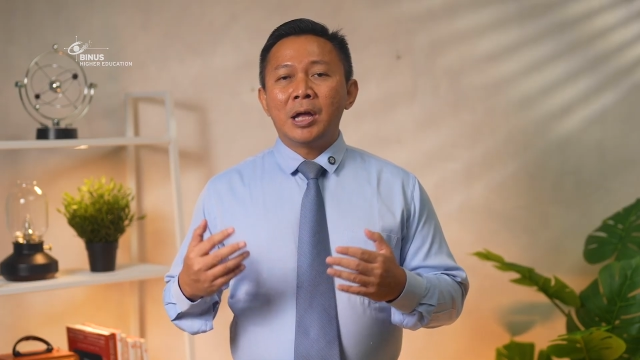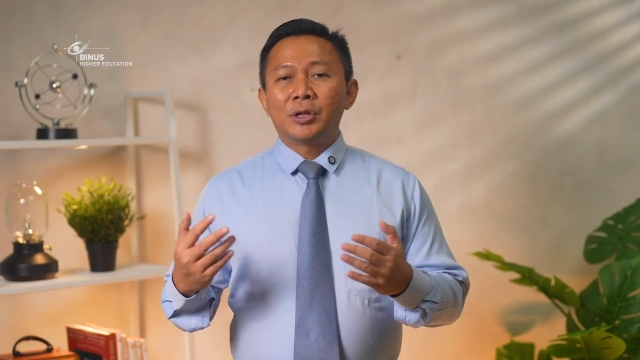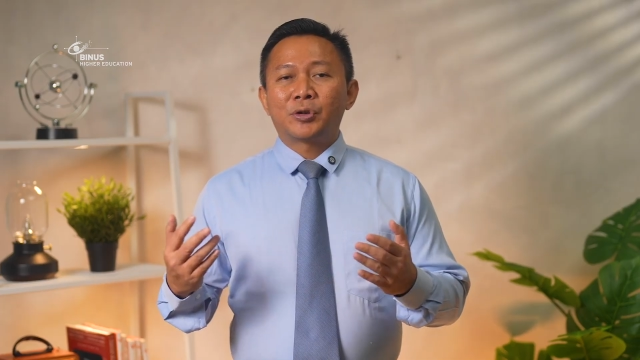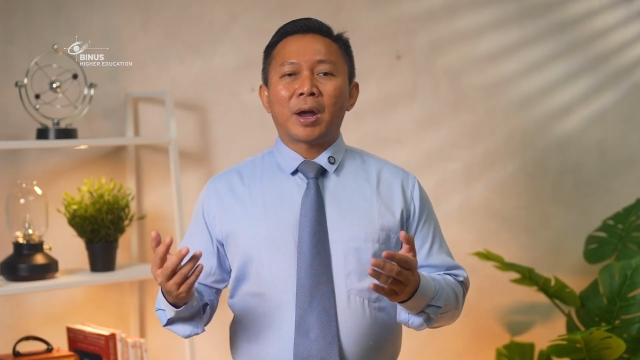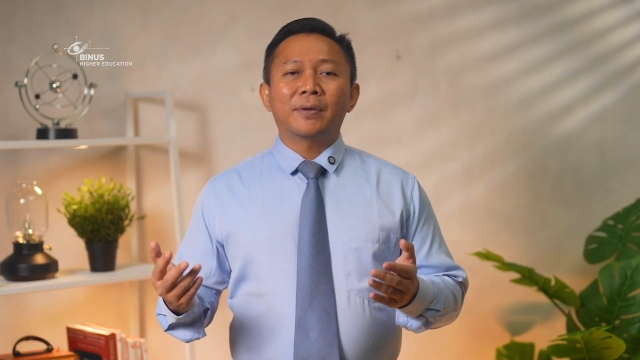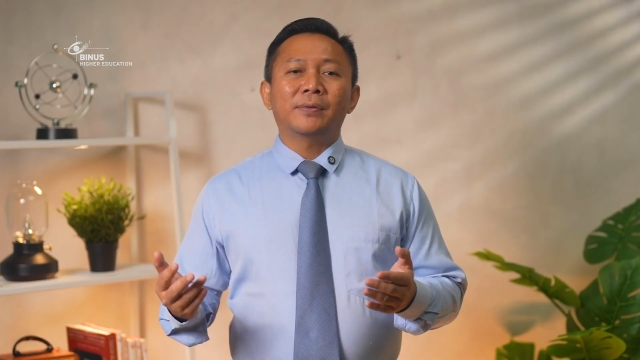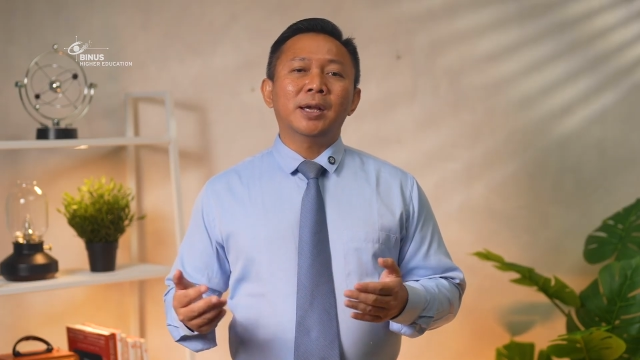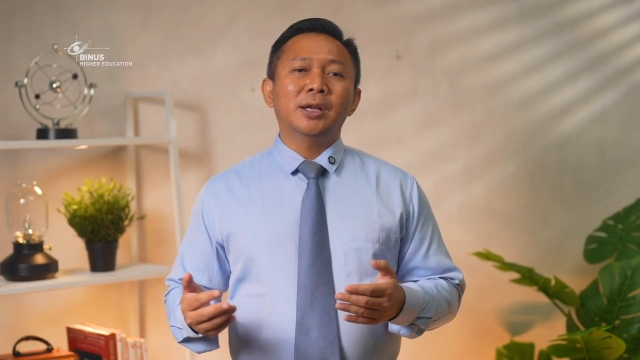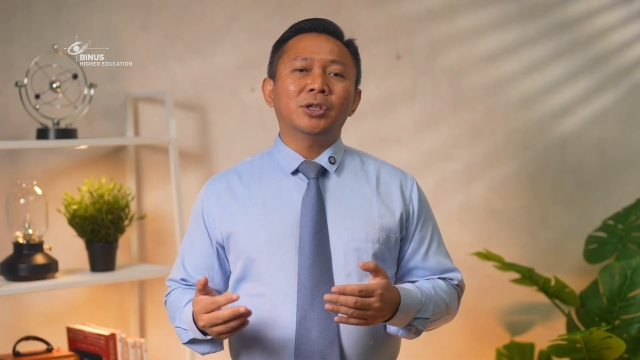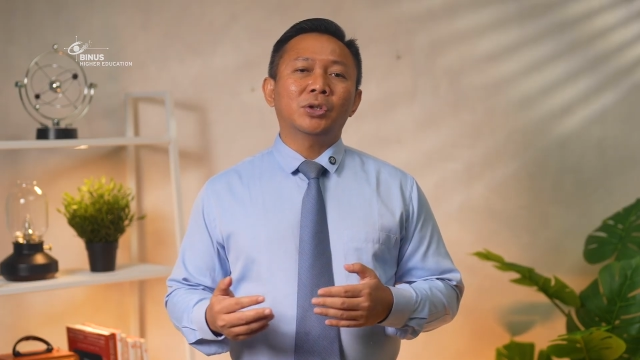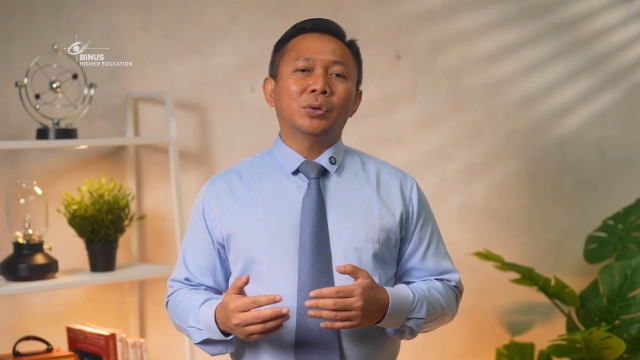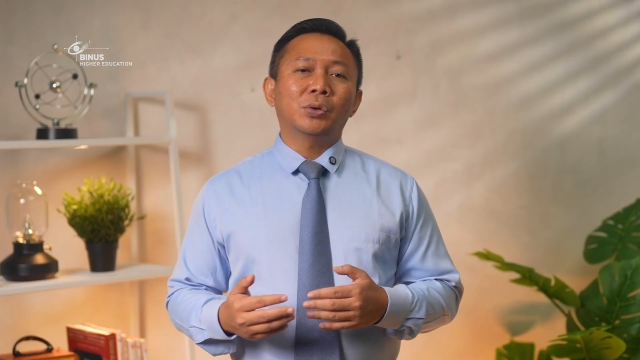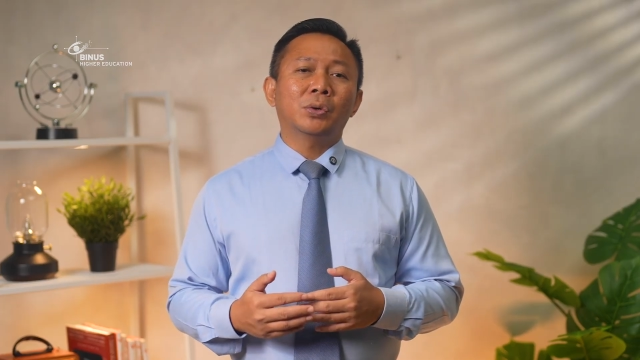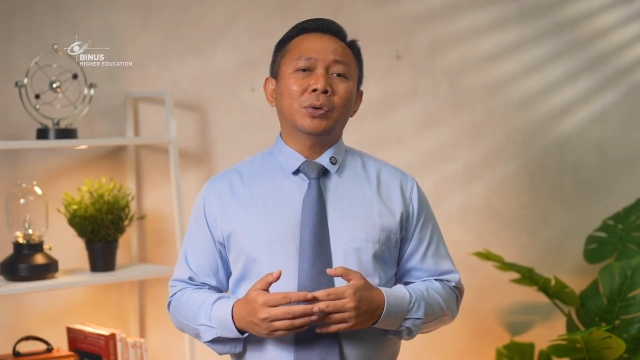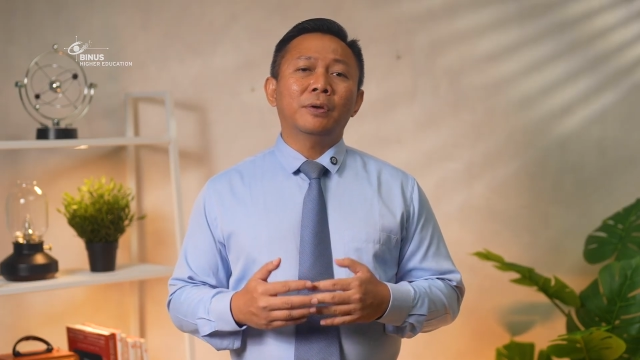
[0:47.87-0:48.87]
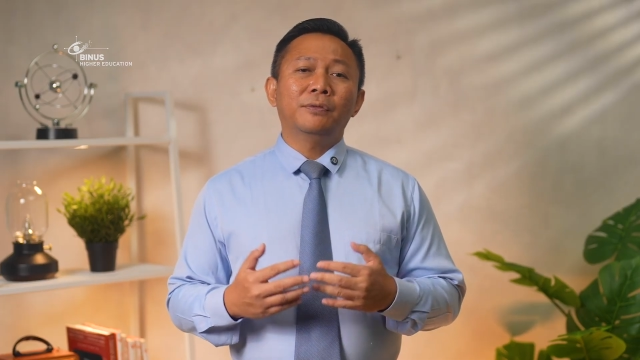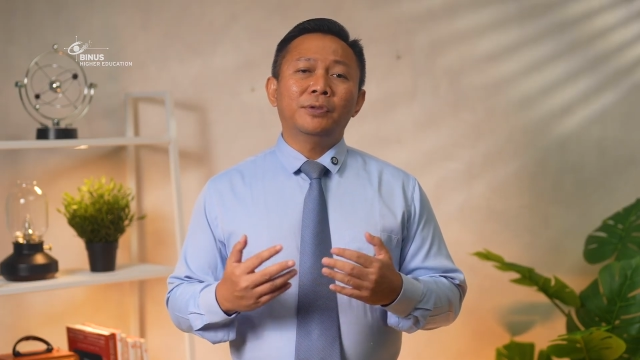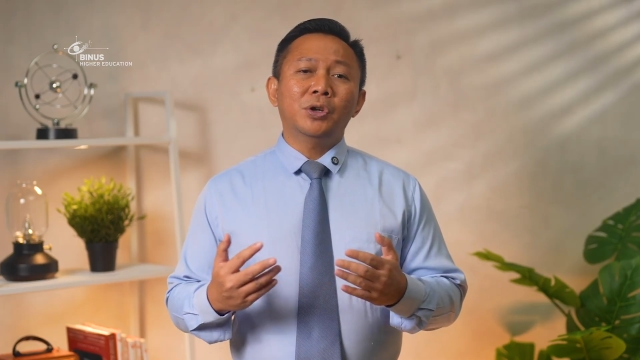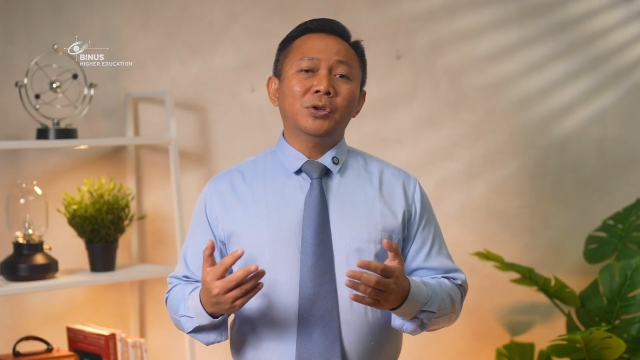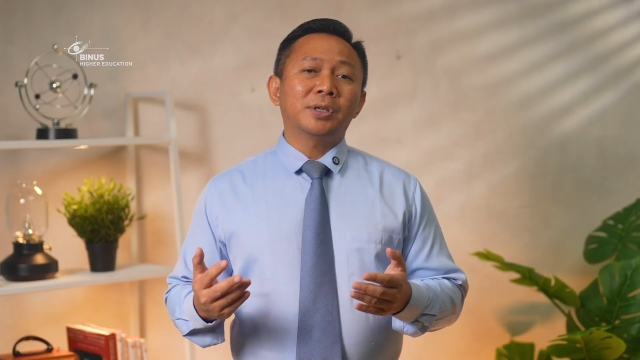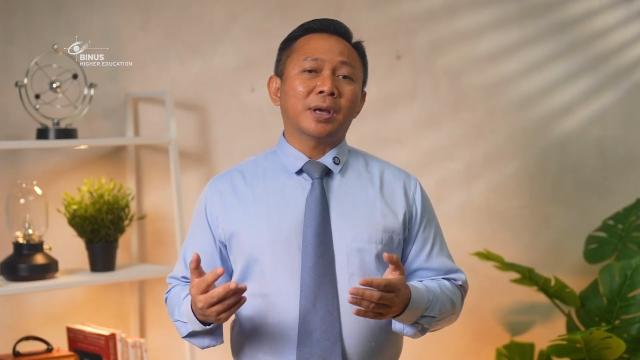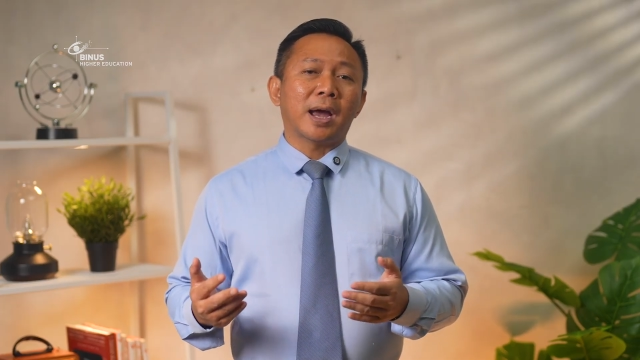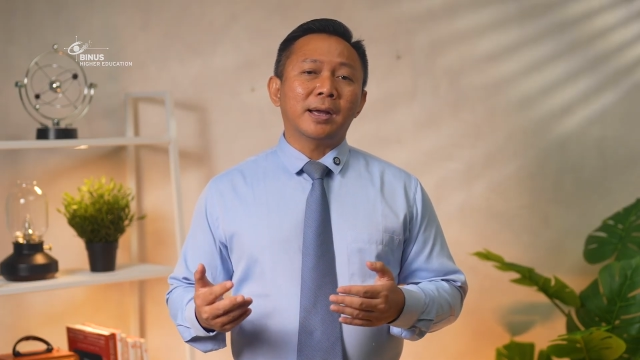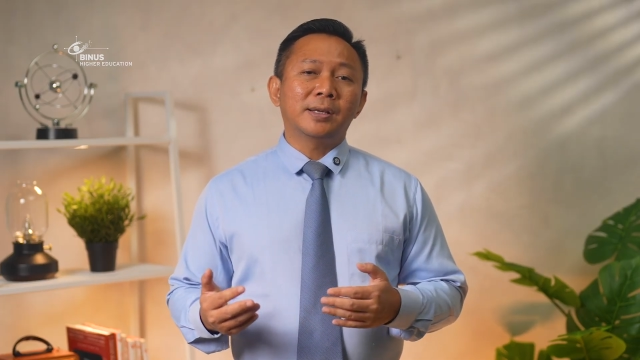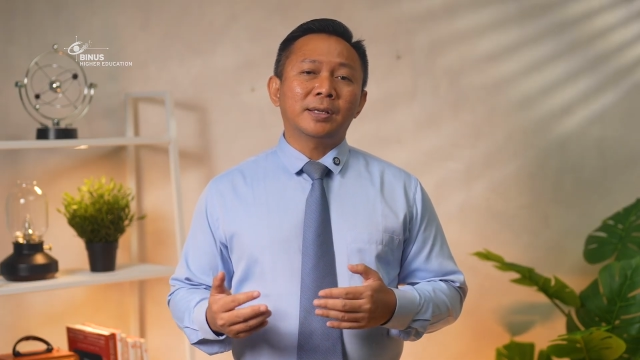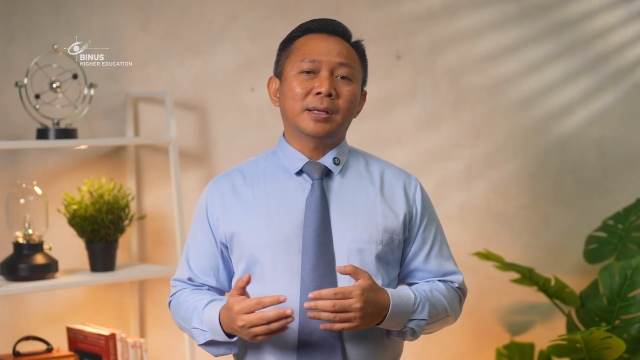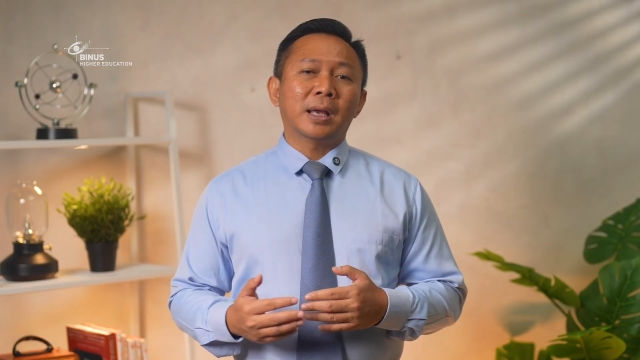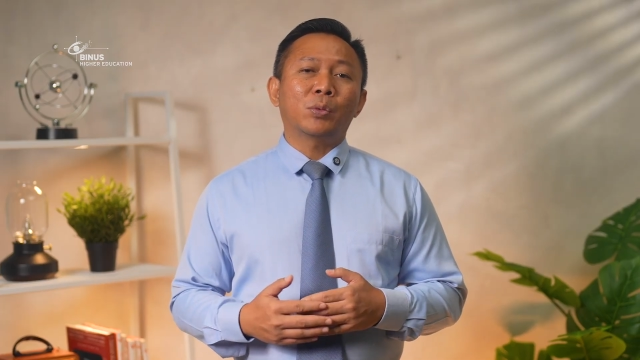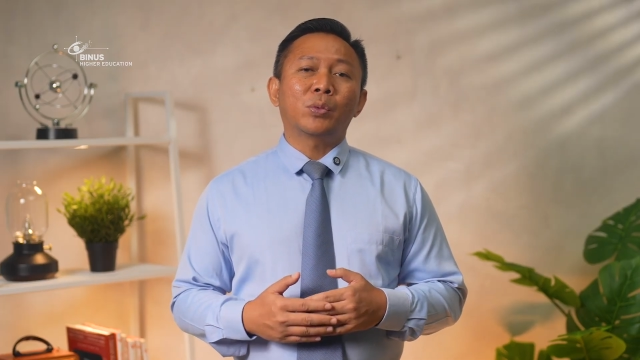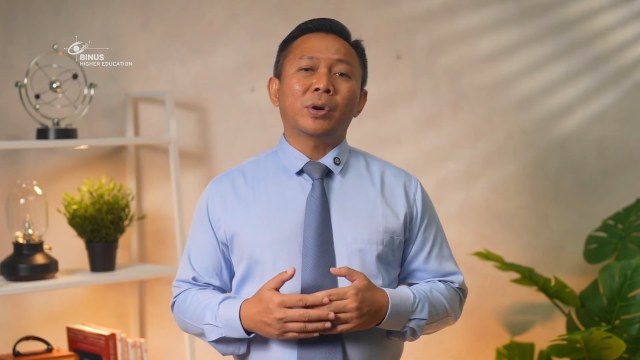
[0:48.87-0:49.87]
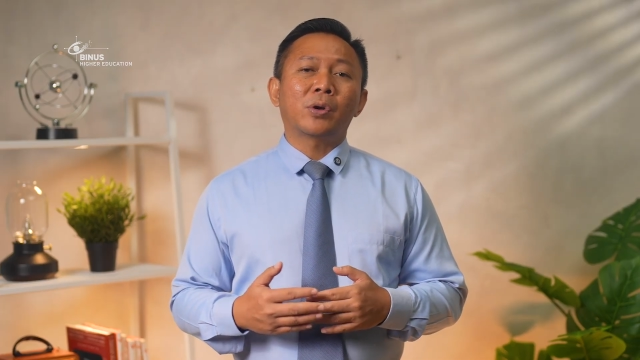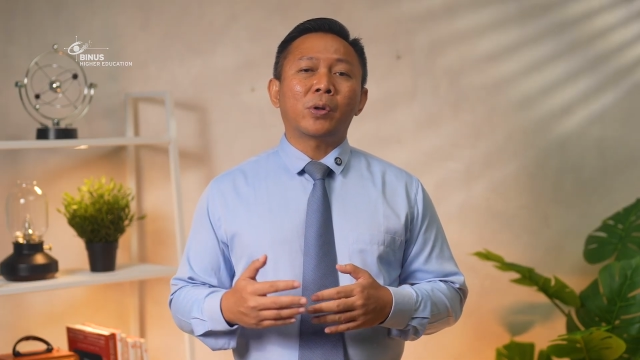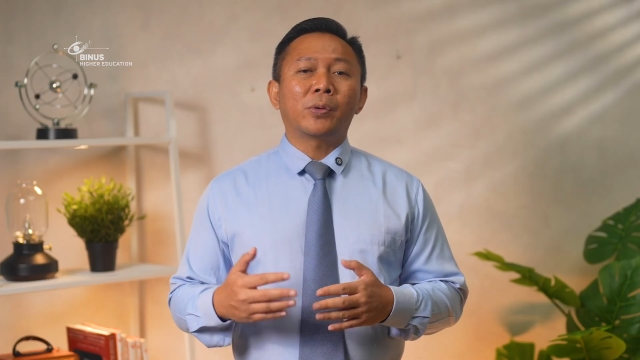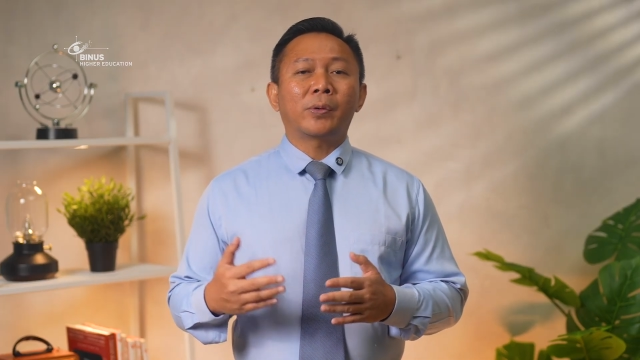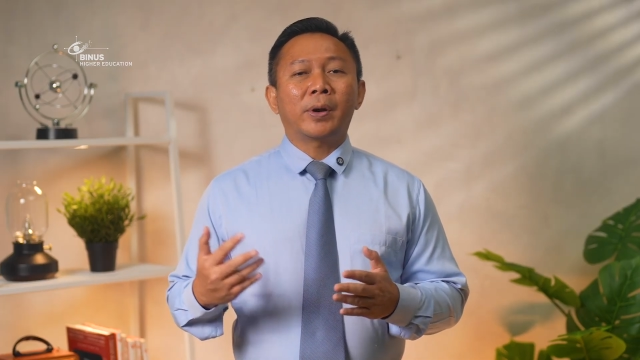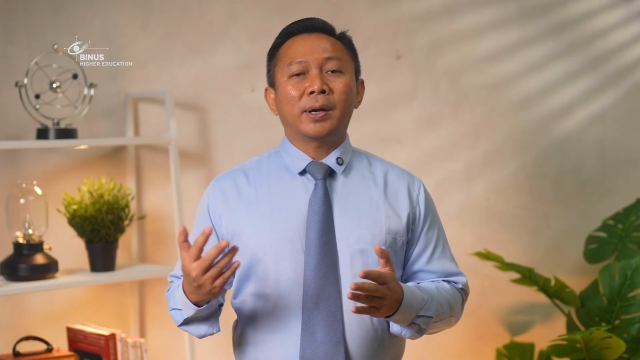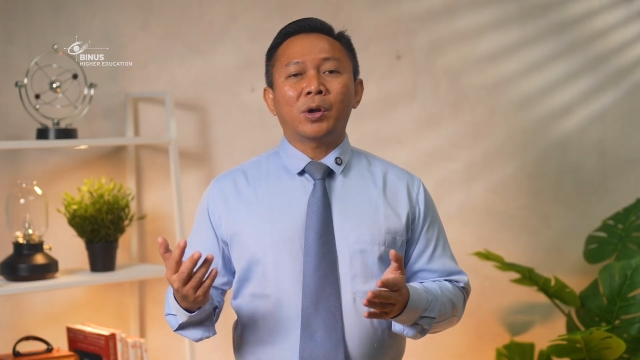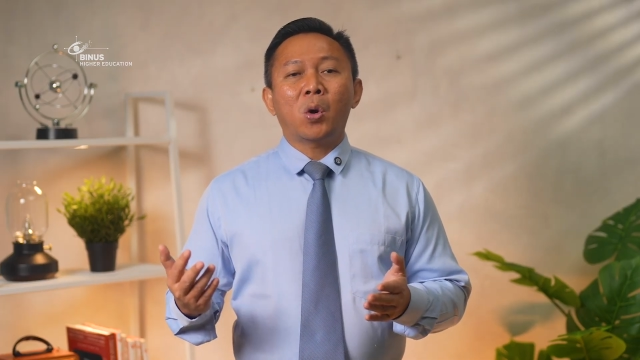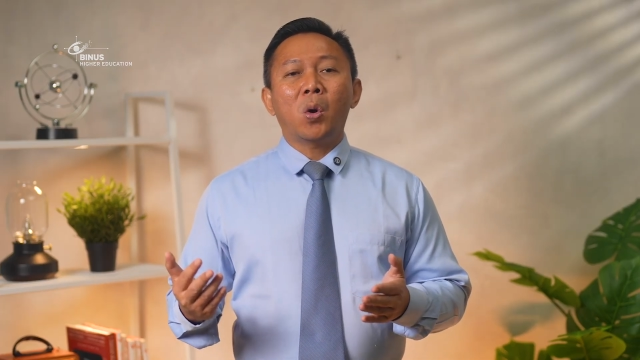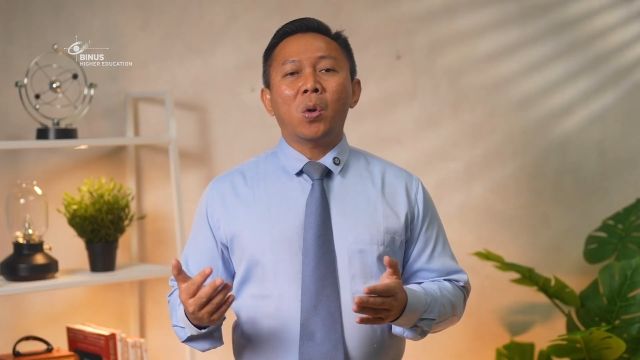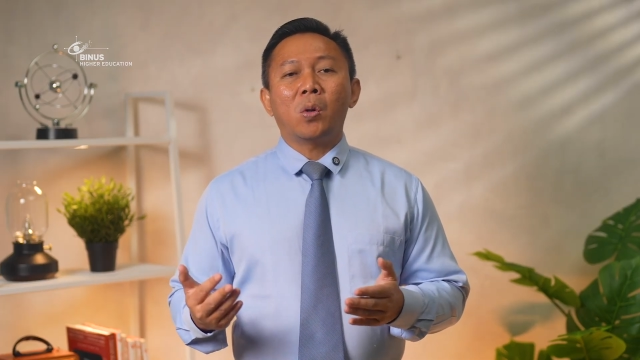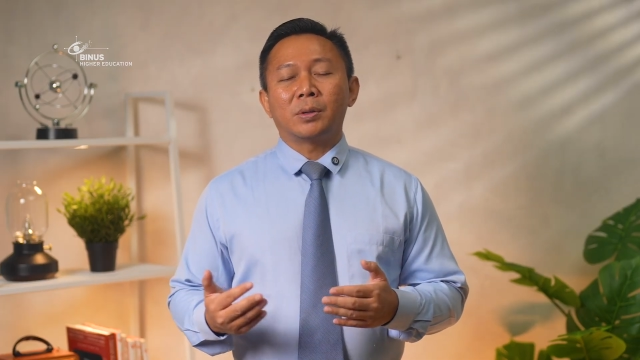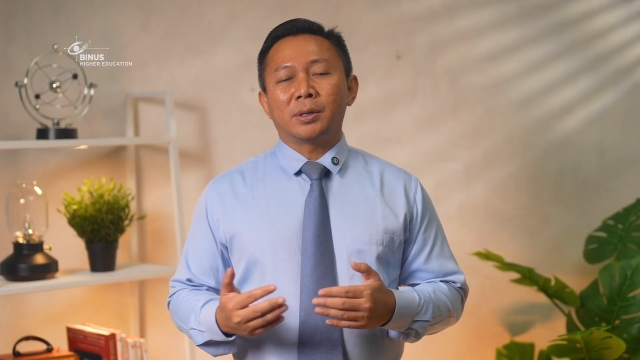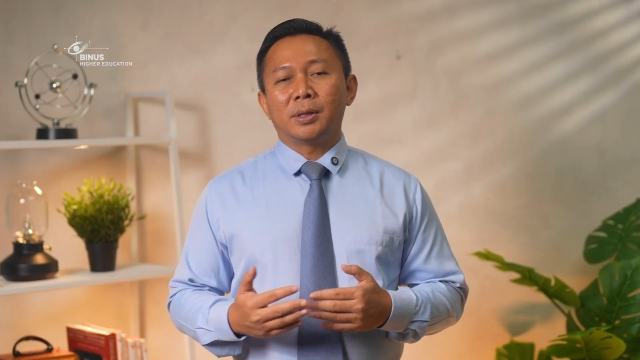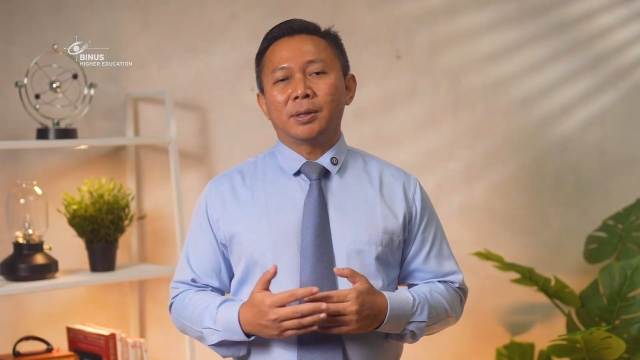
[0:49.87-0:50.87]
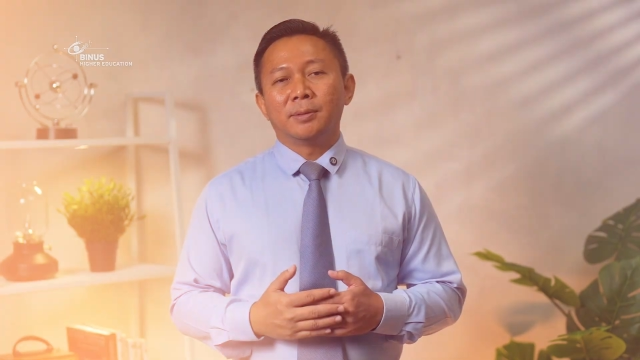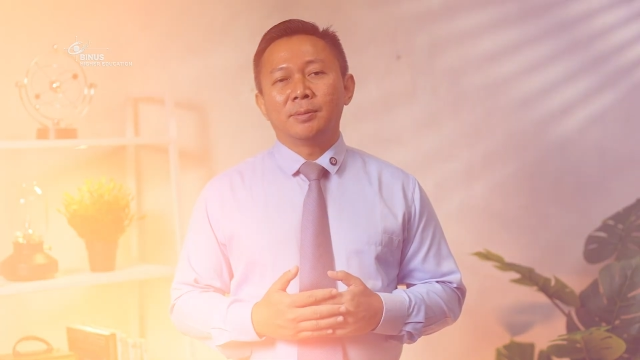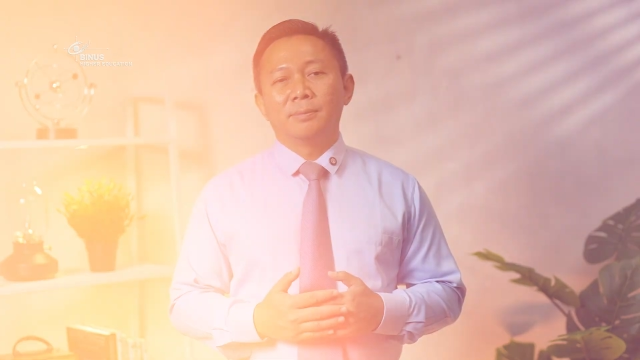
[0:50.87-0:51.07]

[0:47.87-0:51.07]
traveling to view sites that were already old.